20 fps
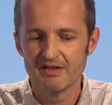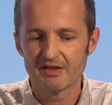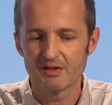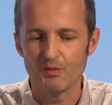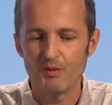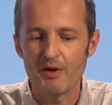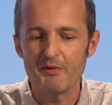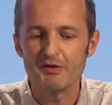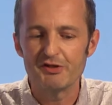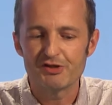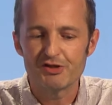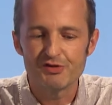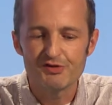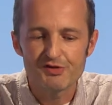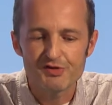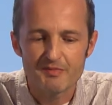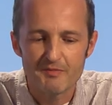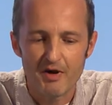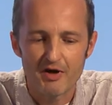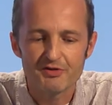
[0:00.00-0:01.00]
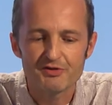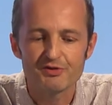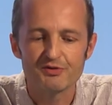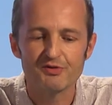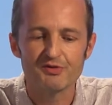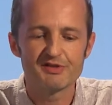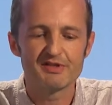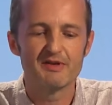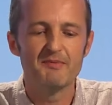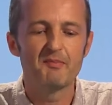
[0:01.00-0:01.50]
The way we choose
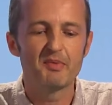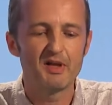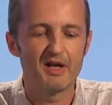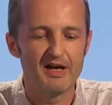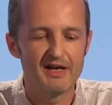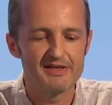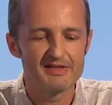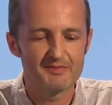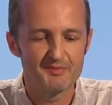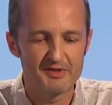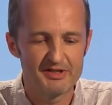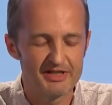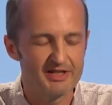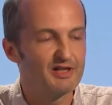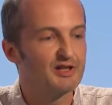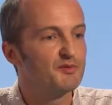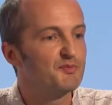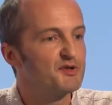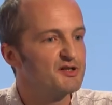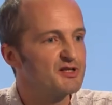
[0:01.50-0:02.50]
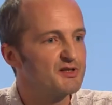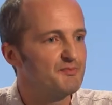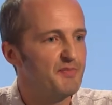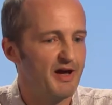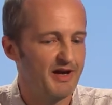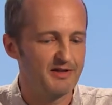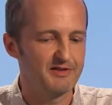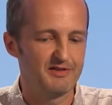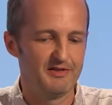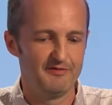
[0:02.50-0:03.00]
modules implies a particular
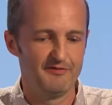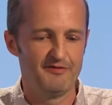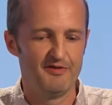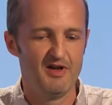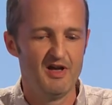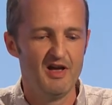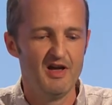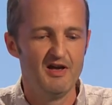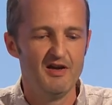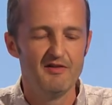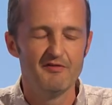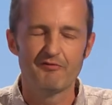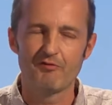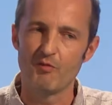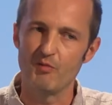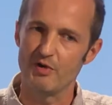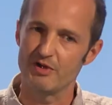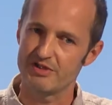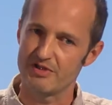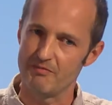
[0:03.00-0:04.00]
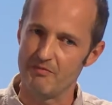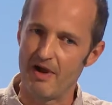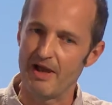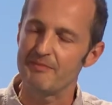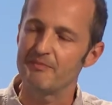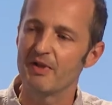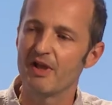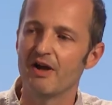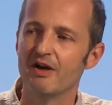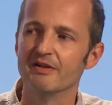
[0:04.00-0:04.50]
perspective from which it
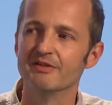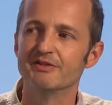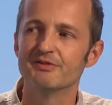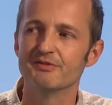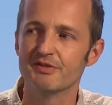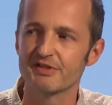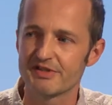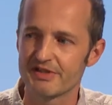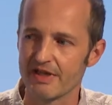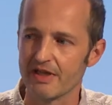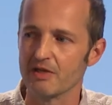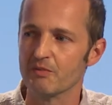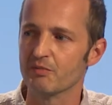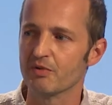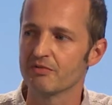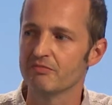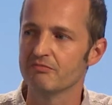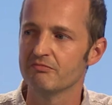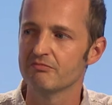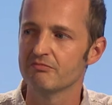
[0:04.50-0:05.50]
might be hard to escape.